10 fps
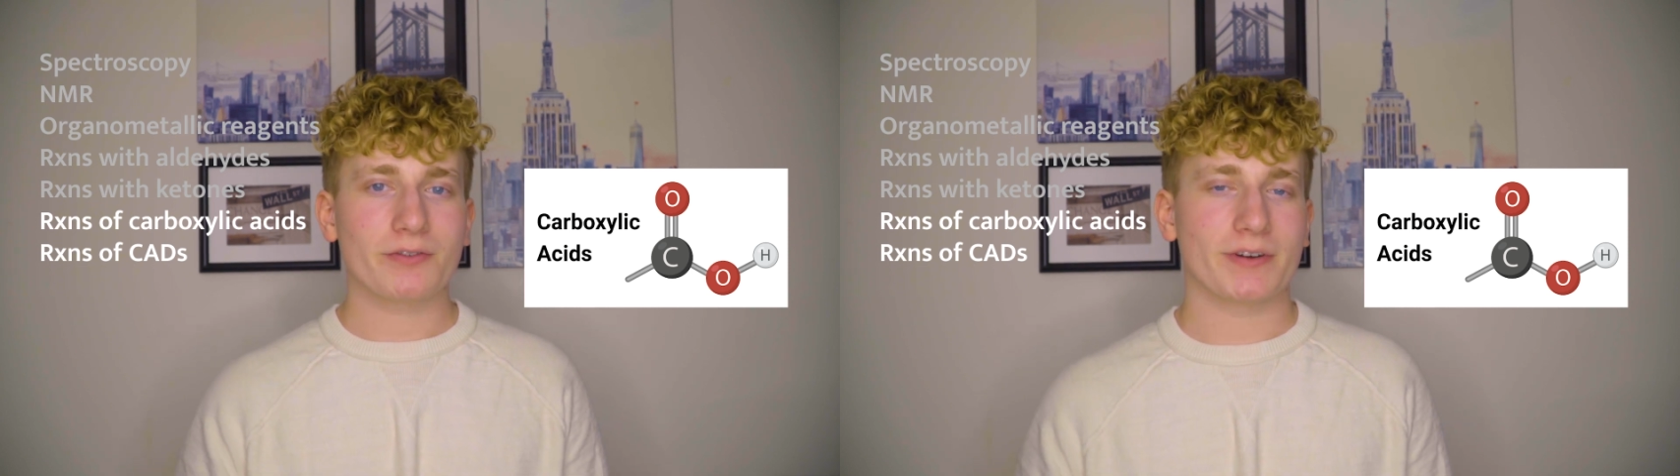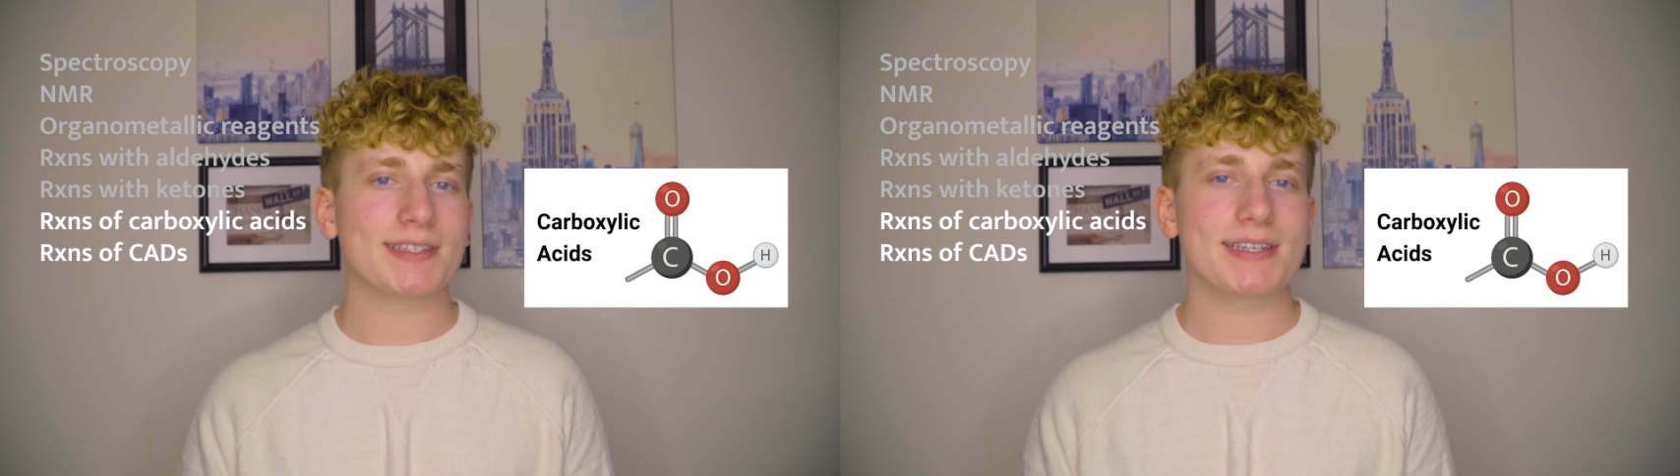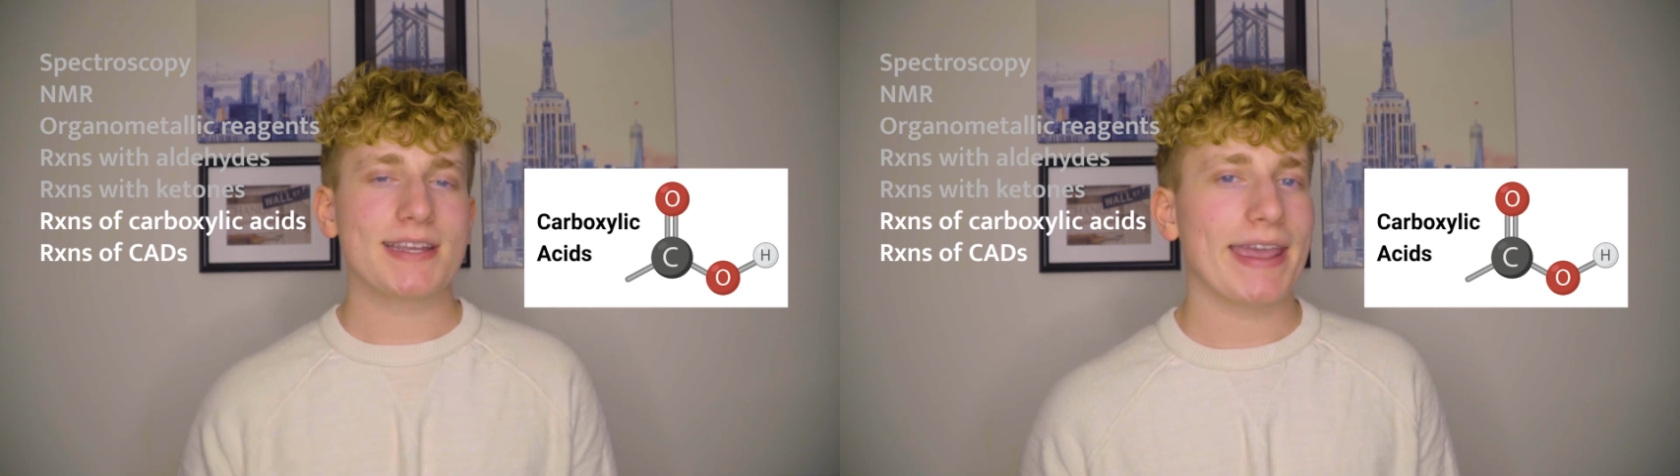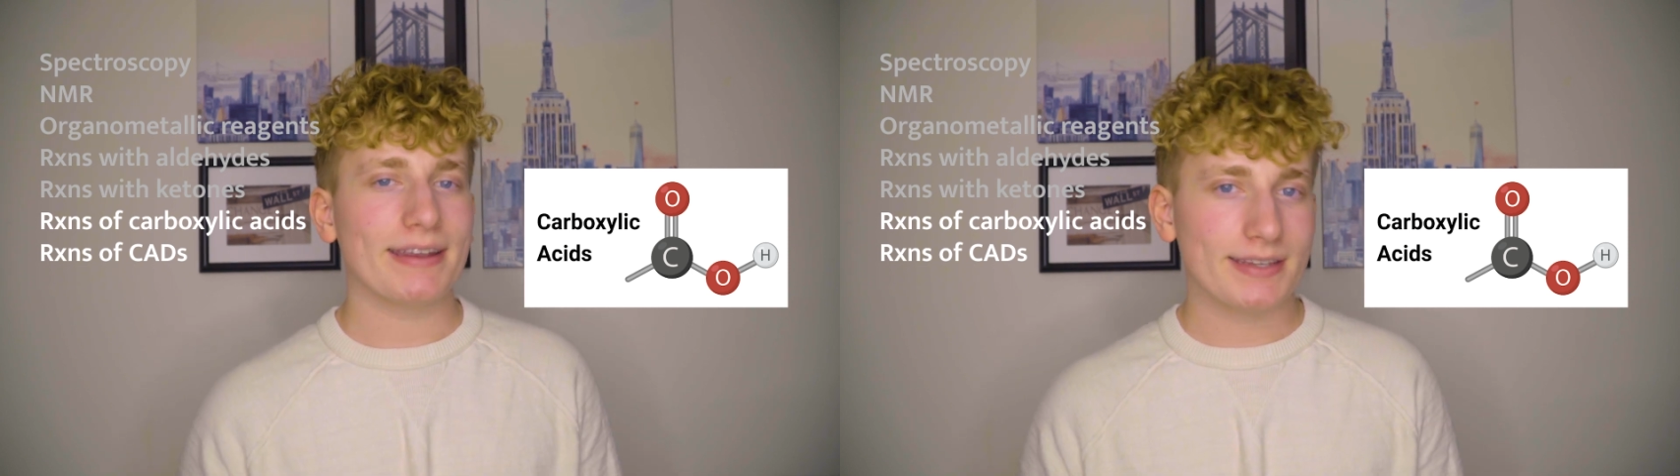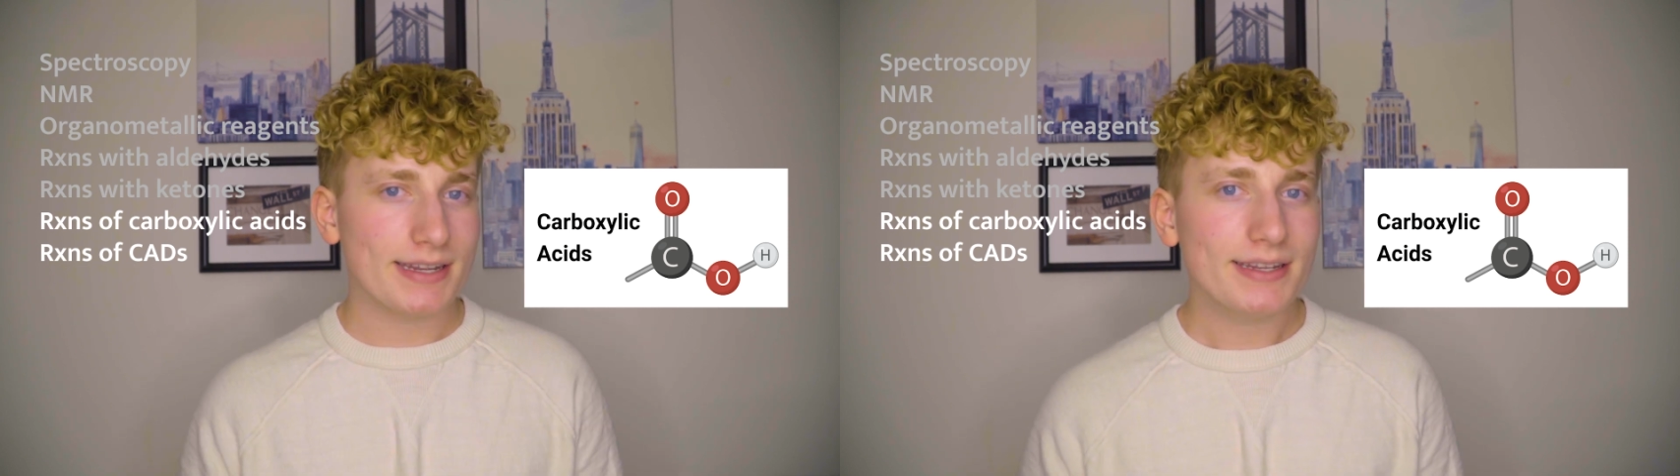or
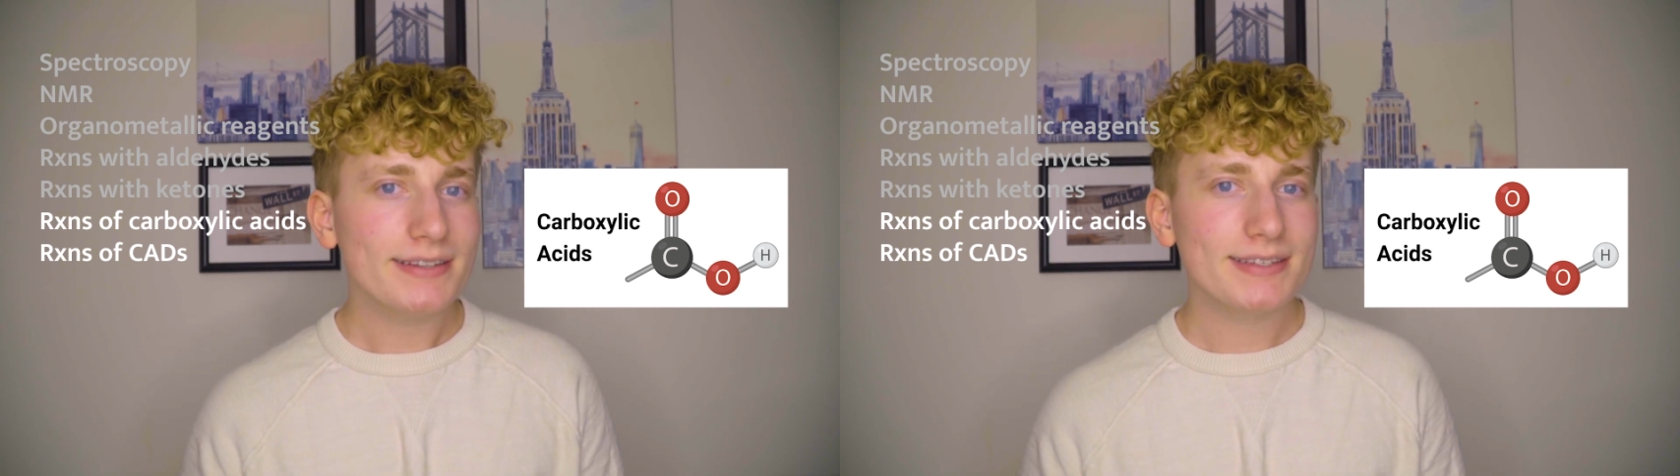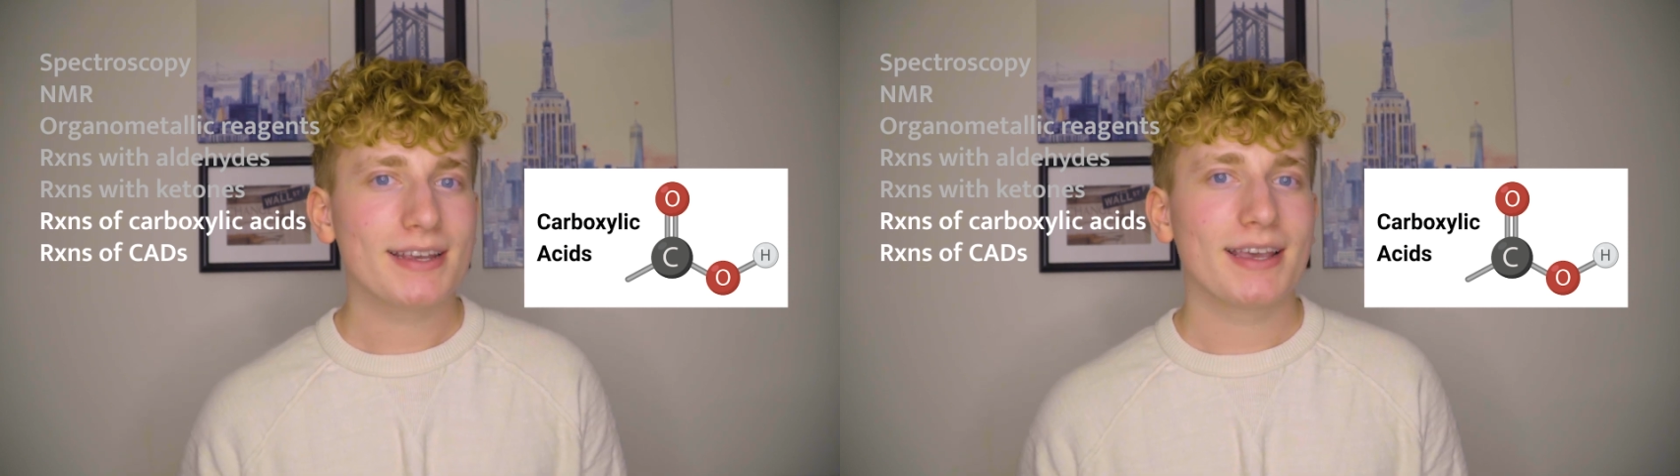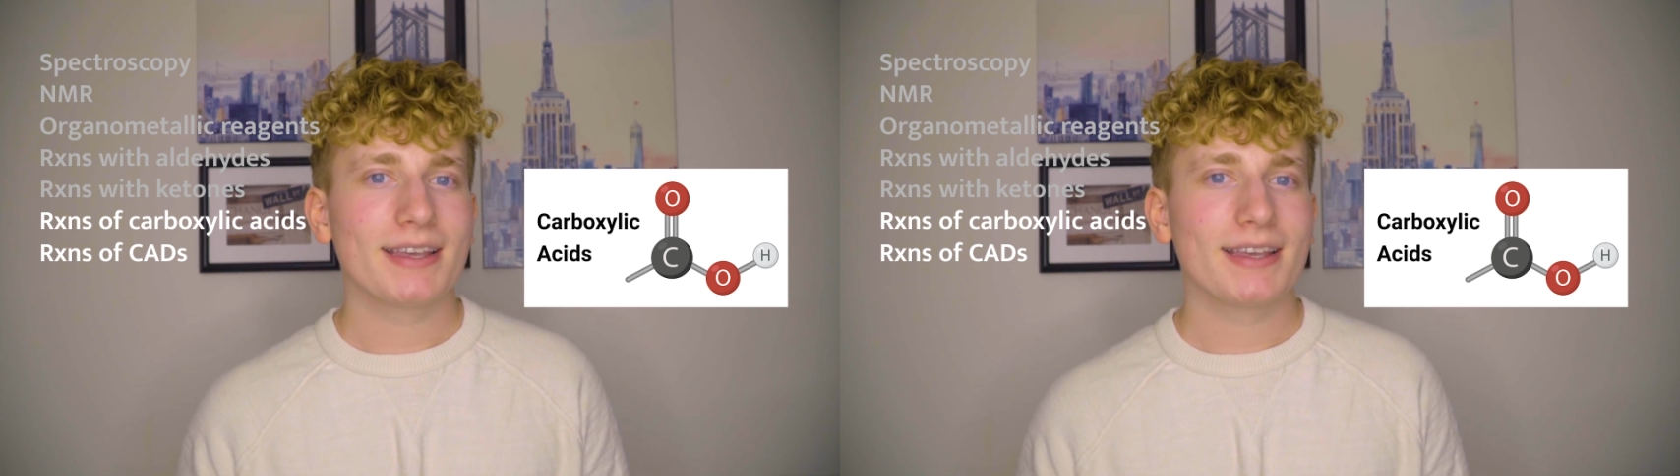CADs.